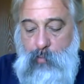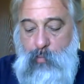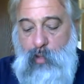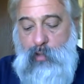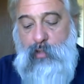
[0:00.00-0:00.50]

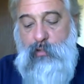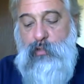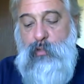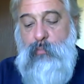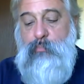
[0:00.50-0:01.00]
mark that
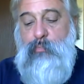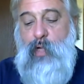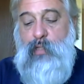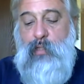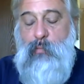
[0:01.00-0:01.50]
there's a
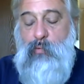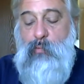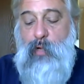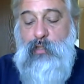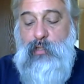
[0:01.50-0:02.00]

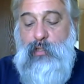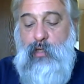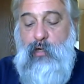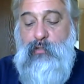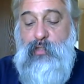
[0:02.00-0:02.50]
couple boxes
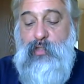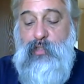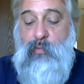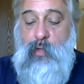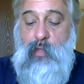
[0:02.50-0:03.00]
of
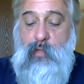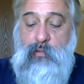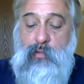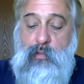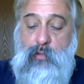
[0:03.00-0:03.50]
cartridges in one of
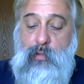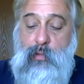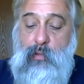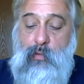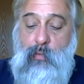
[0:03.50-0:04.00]

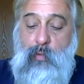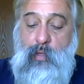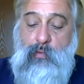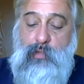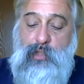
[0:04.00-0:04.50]

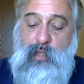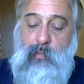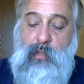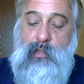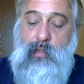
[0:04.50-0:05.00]
those
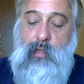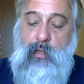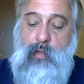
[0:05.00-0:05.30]
shipments.